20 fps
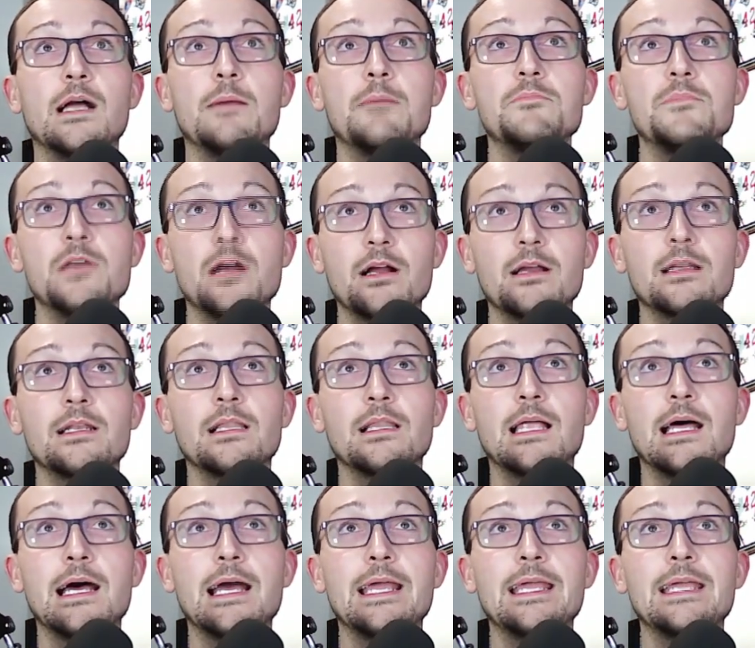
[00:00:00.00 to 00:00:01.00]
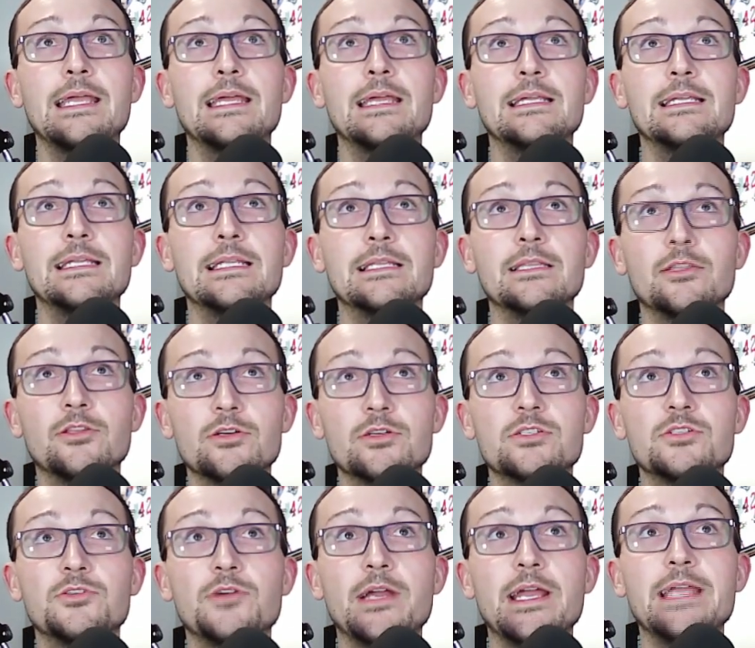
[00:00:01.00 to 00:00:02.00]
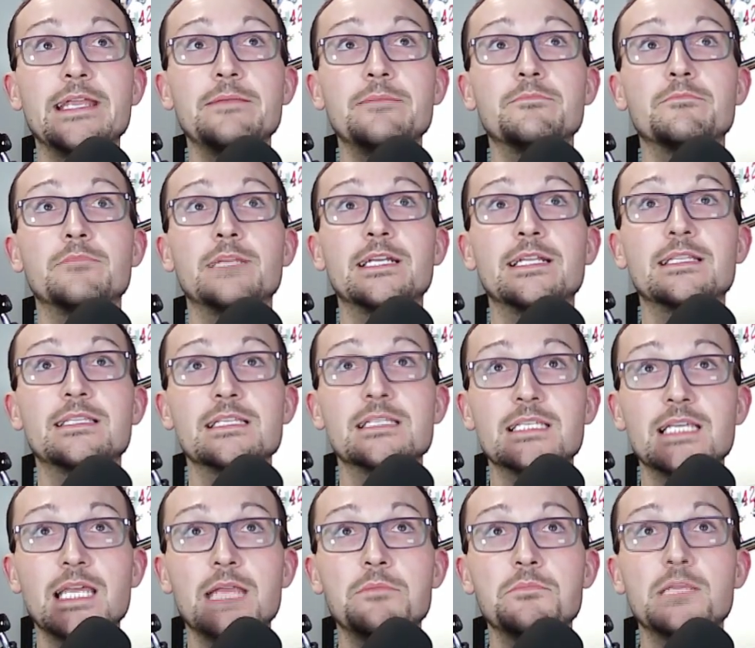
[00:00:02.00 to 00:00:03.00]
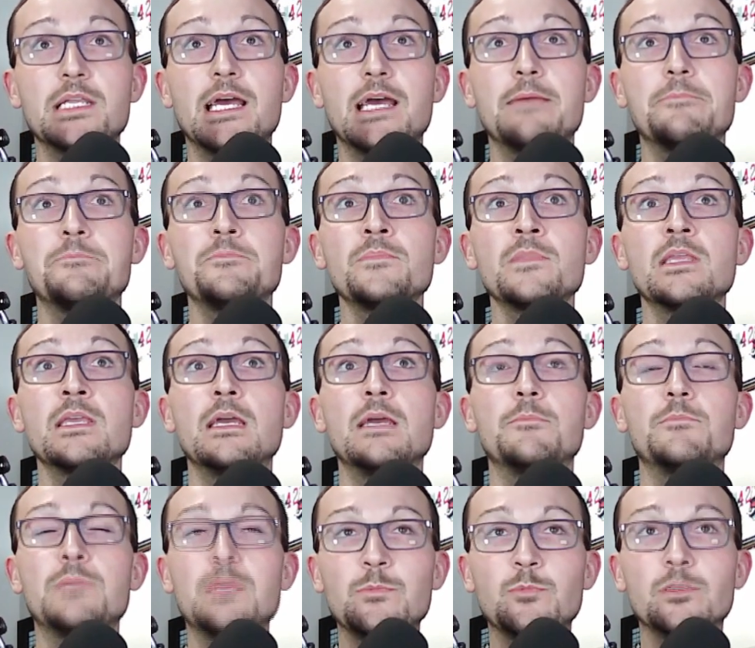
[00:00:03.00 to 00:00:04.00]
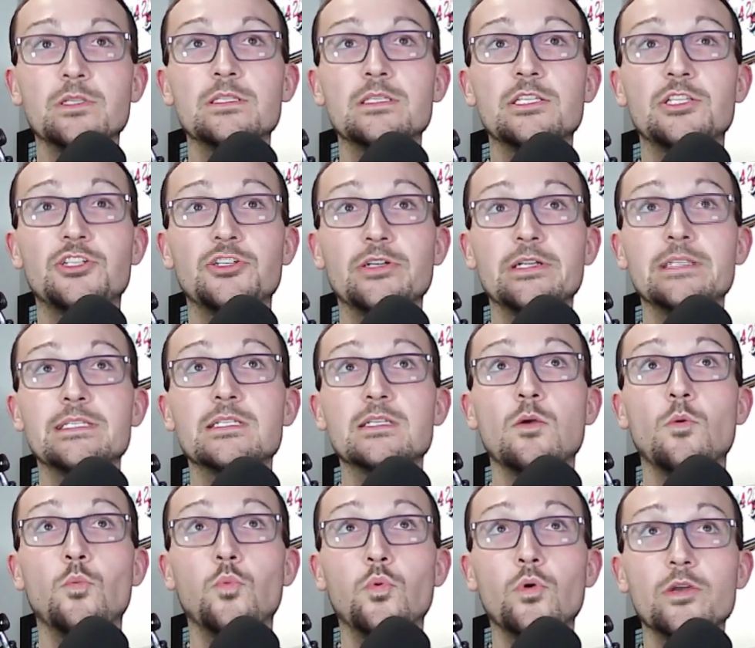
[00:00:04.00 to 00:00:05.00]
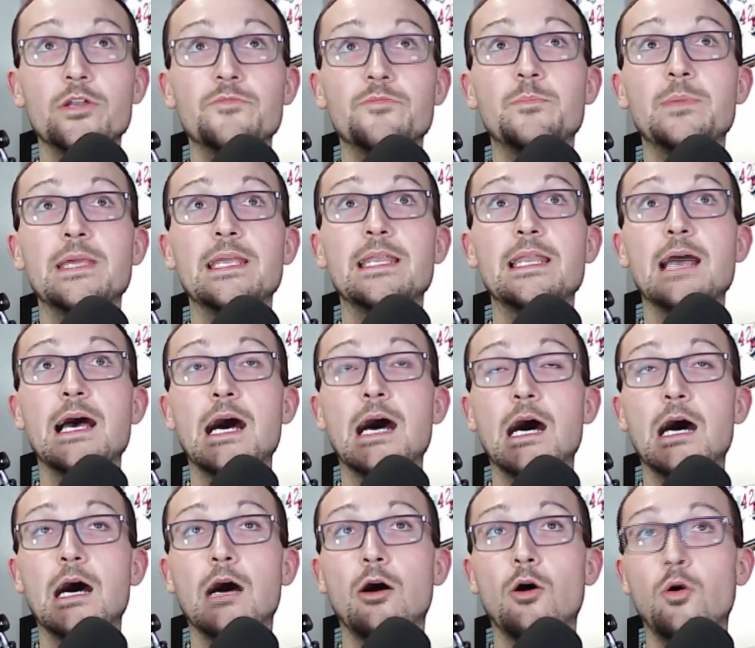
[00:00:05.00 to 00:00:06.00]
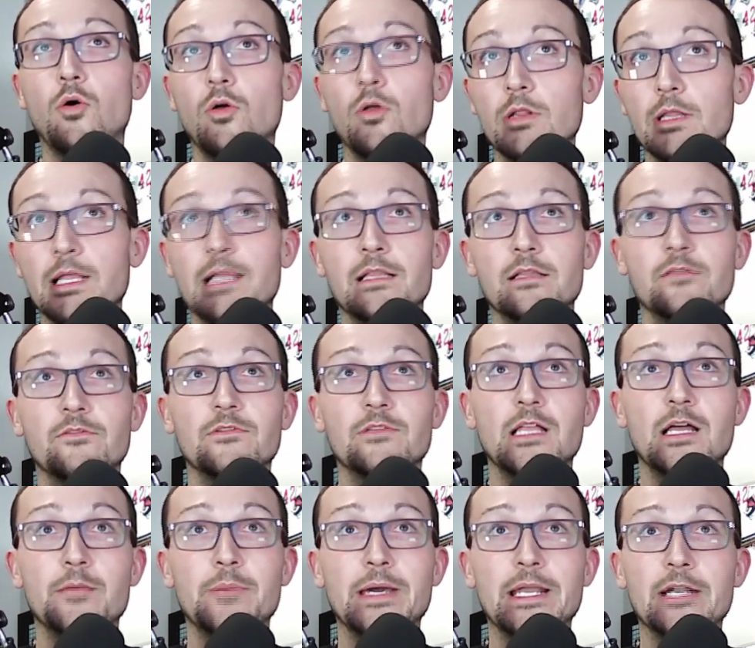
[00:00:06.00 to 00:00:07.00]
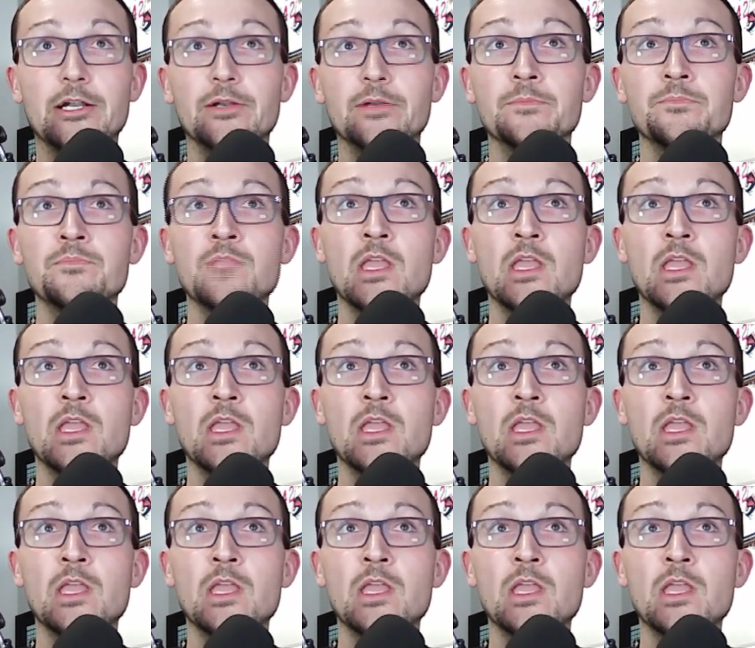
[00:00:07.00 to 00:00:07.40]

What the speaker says: I'm not going to lie. It looks great. But at the same time, people in the streets would have been a whole hell of a lot better.